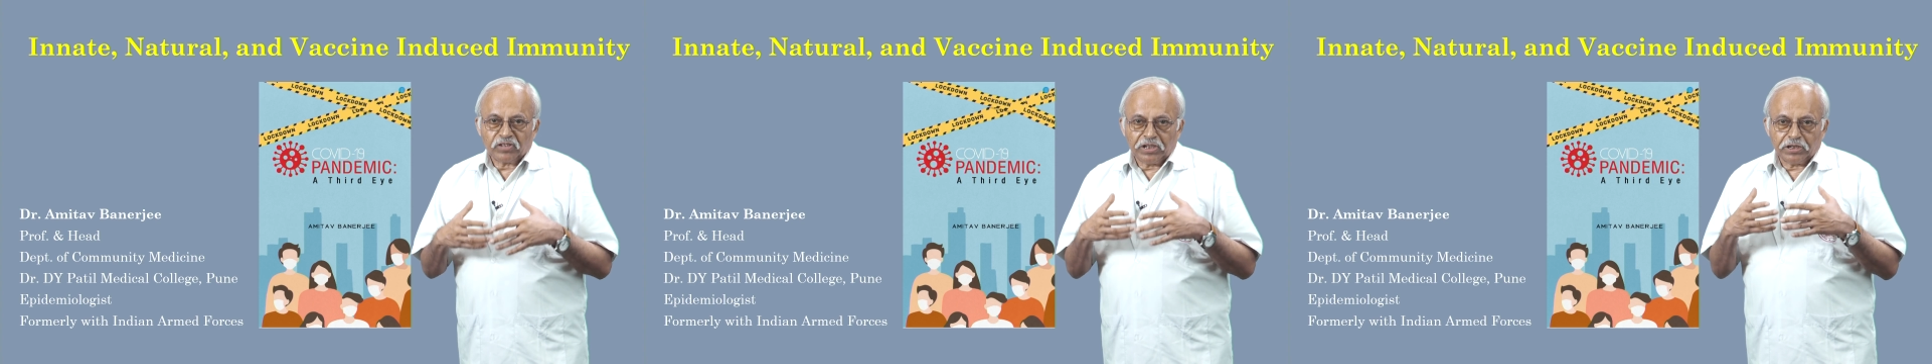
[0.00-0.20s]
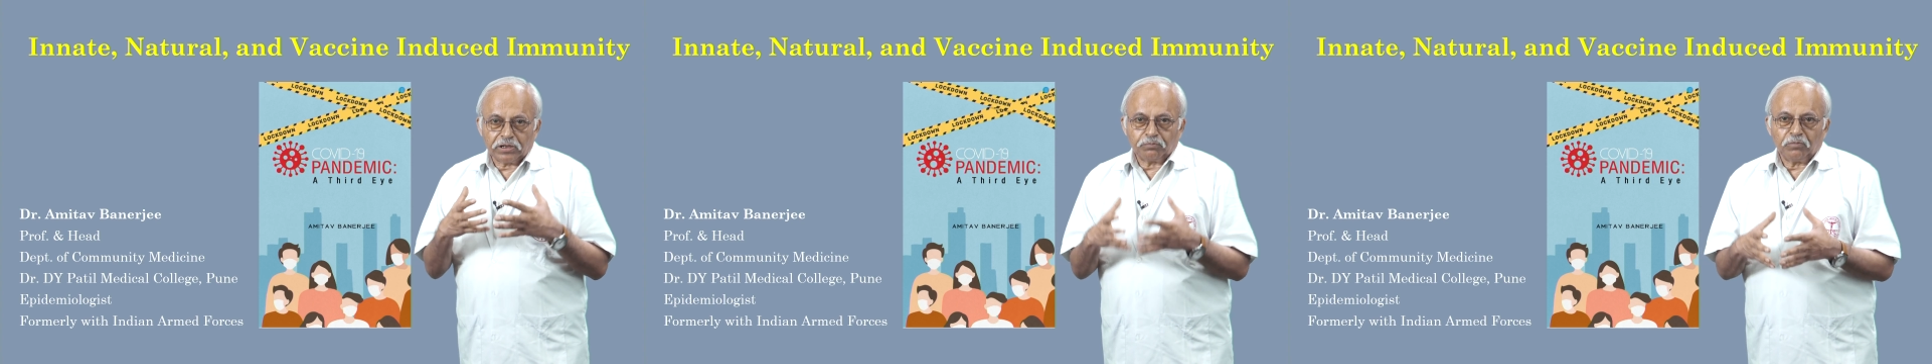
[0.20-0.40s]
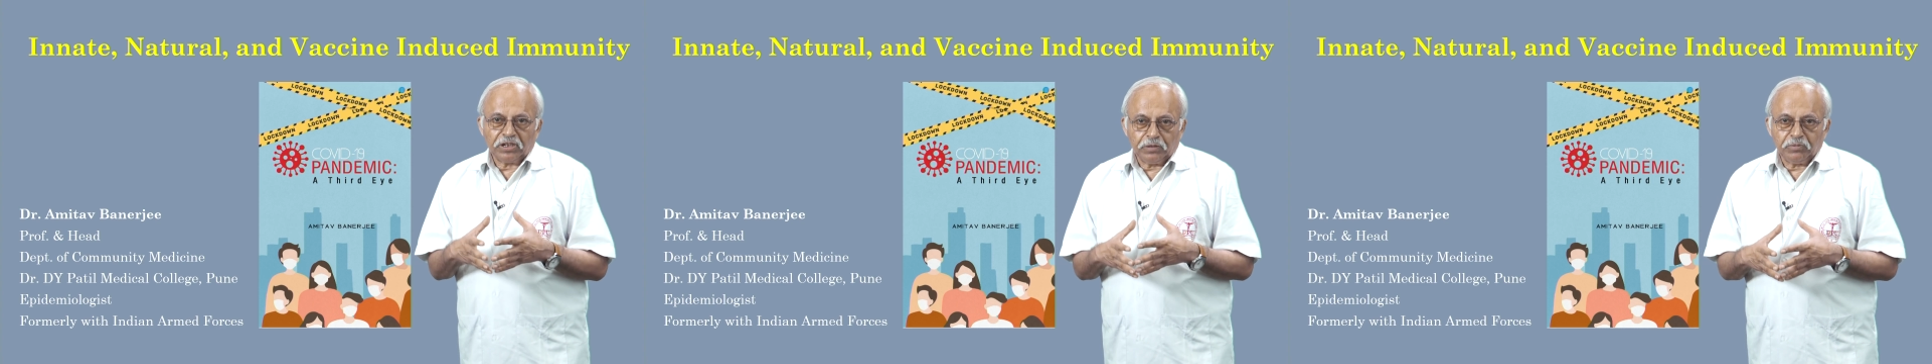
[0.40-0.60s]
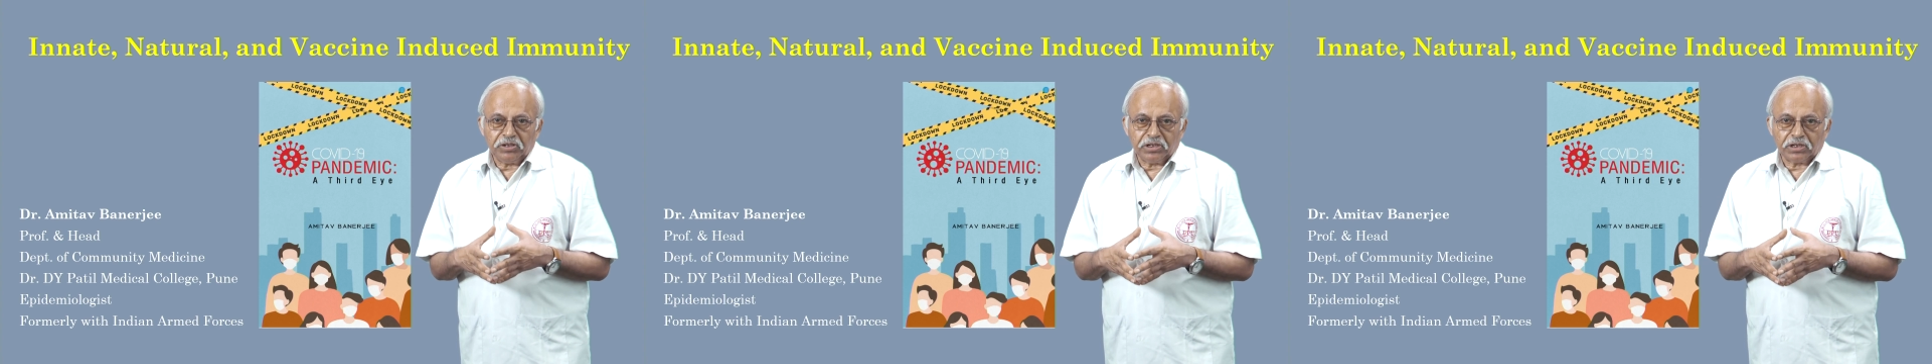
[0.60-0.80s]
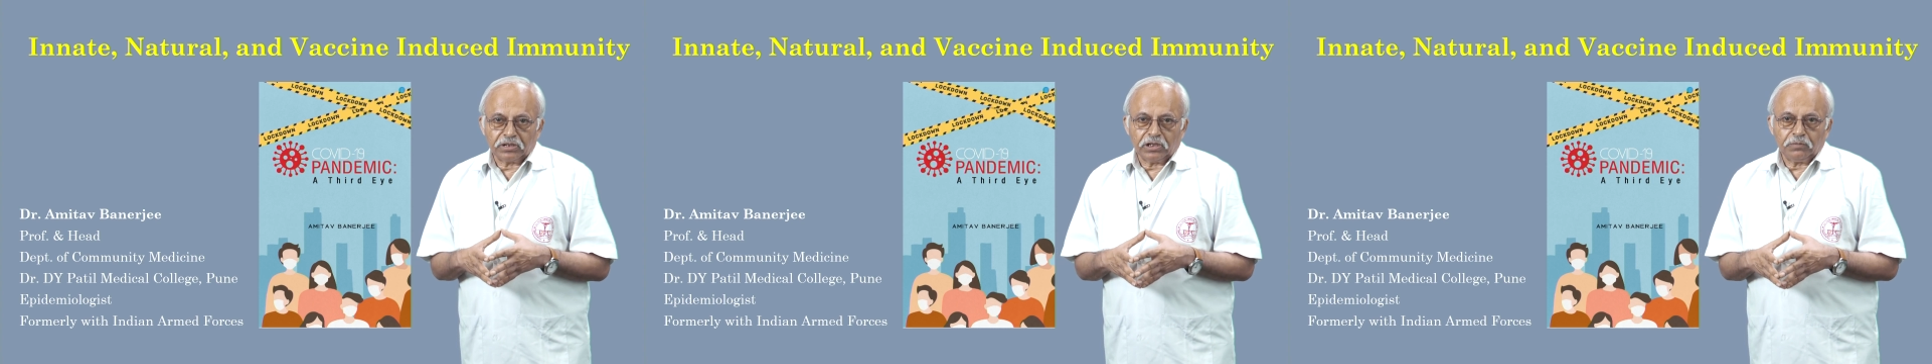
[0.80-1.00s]
it
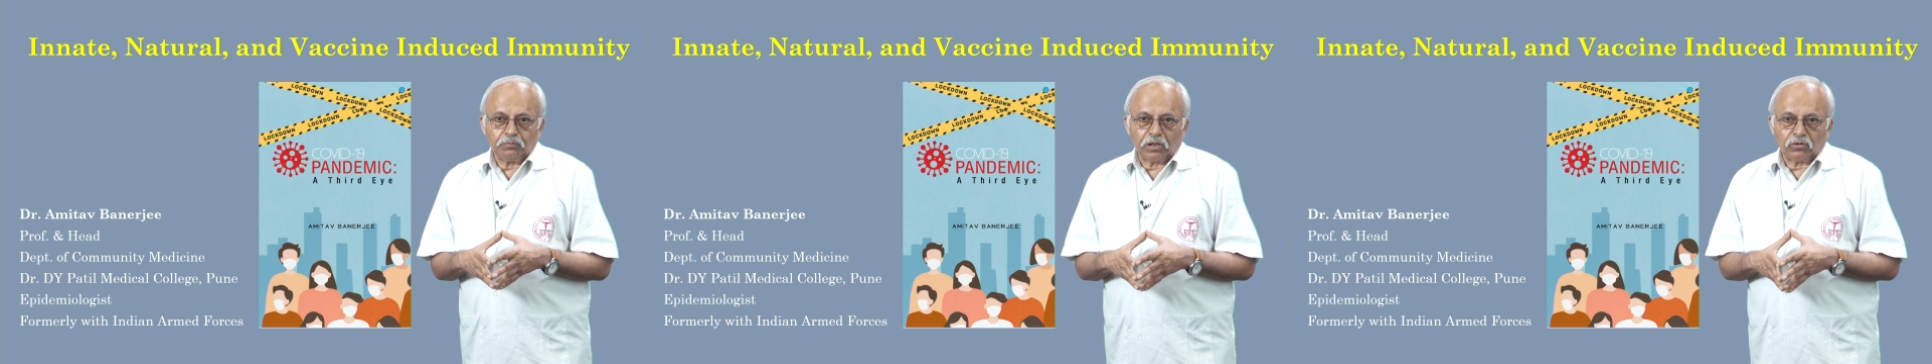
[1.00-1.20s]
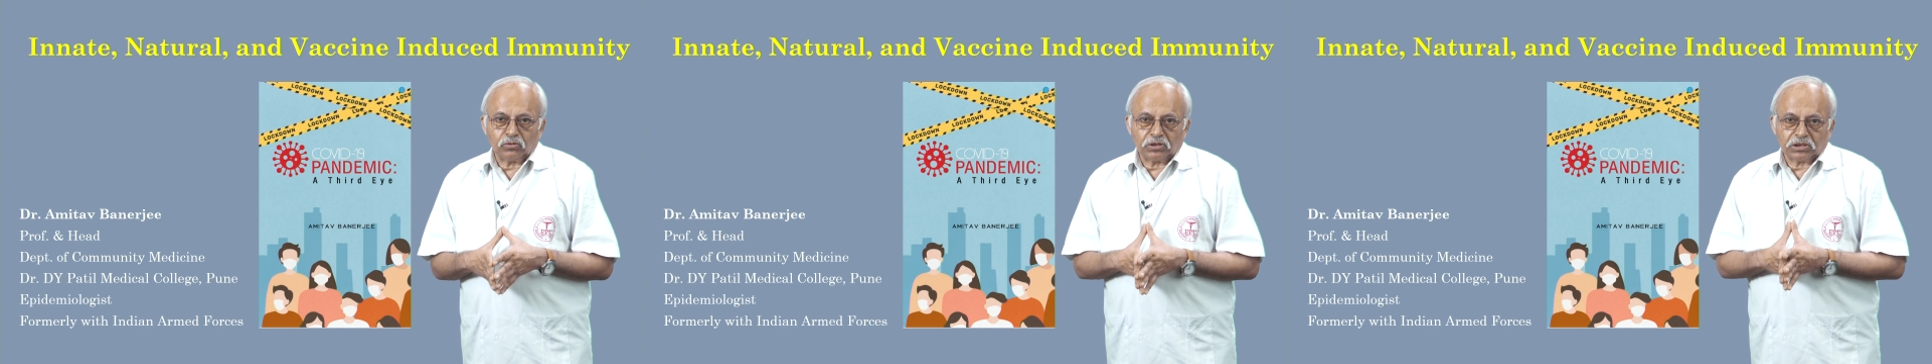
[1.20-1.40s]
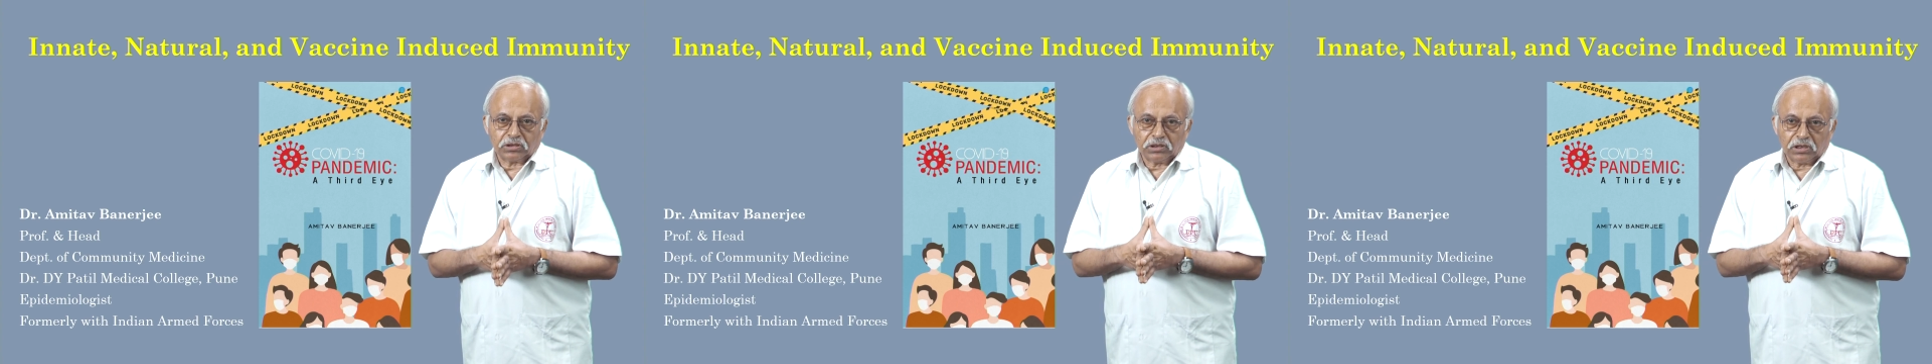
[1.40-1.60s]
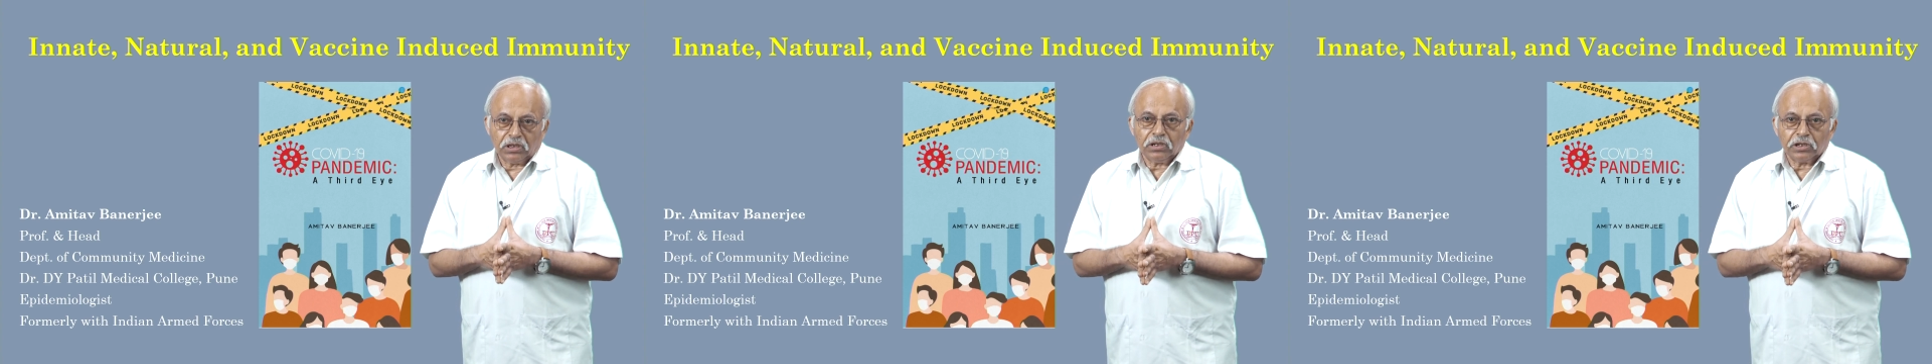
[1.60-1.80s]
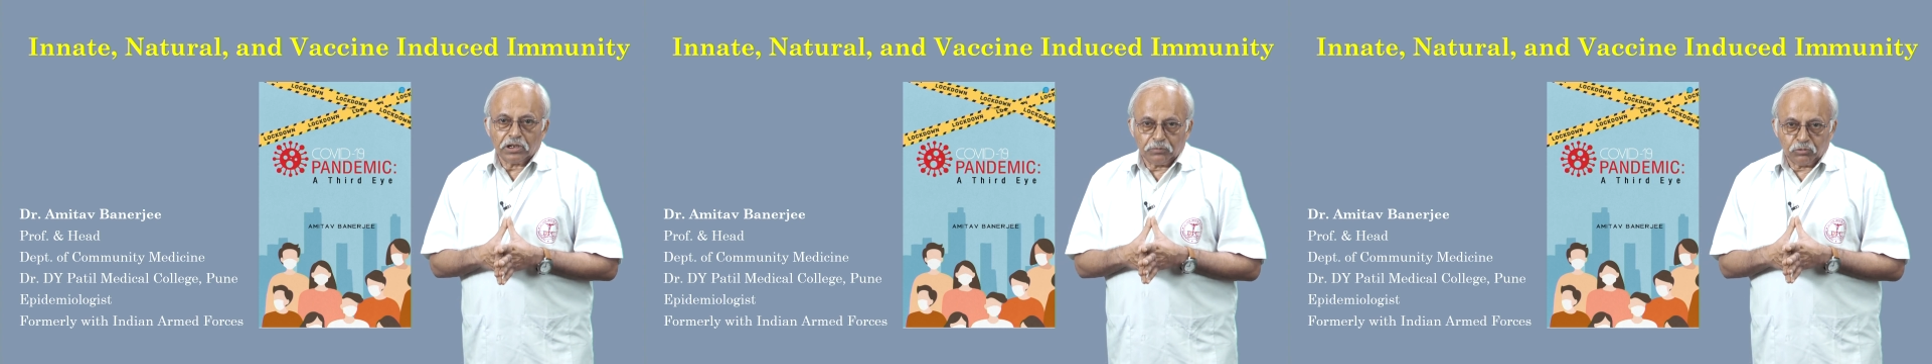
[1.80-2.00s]
immediately mounts
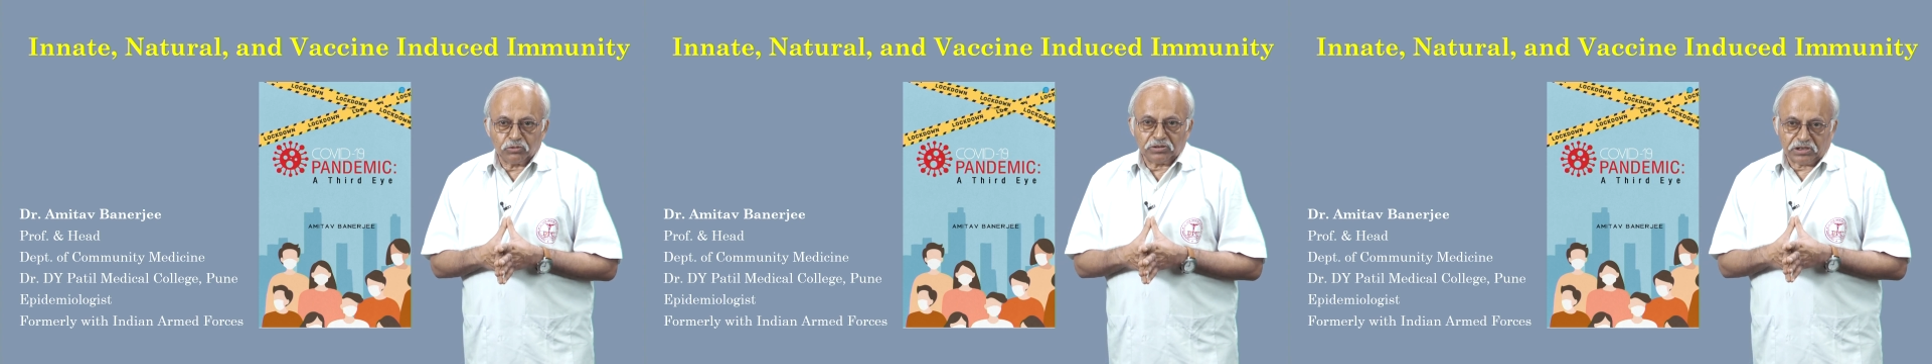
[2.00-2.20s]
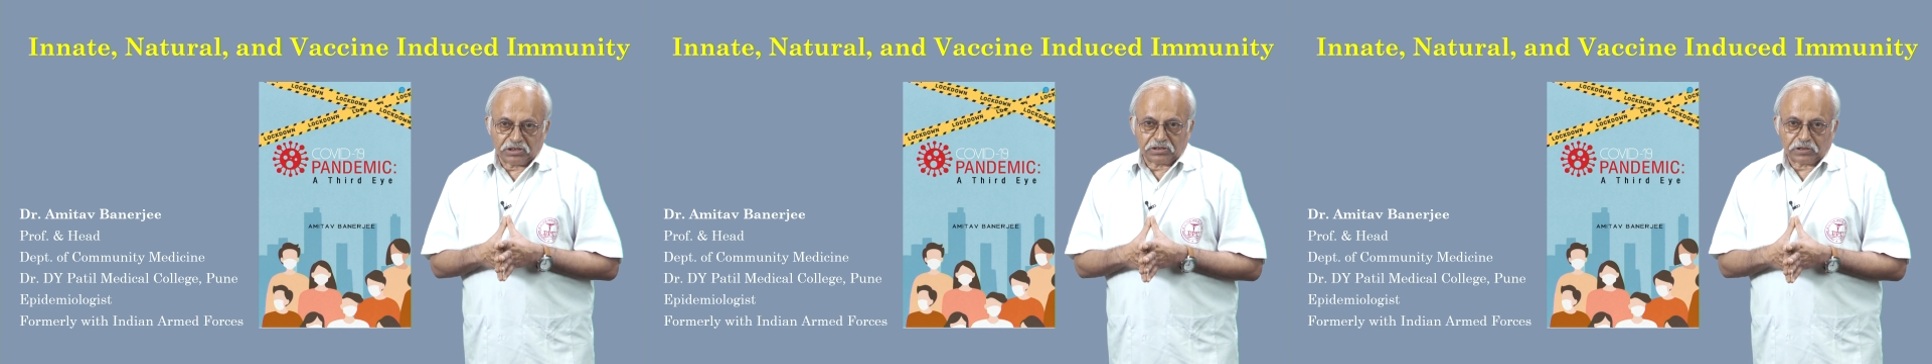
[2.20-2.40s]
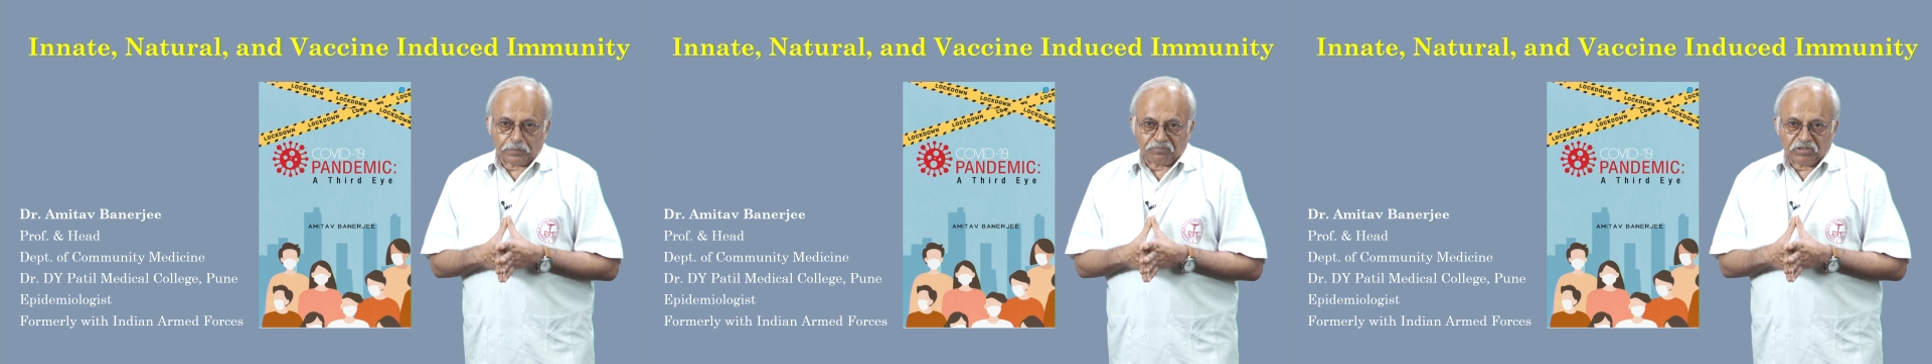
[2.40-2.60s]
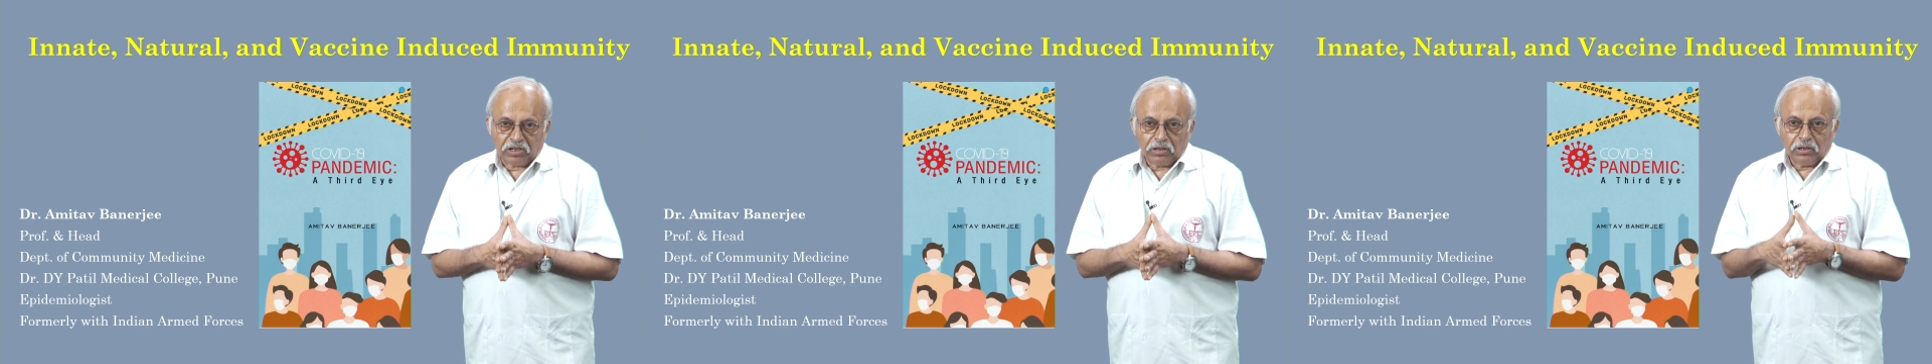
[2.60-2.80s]
the immune system.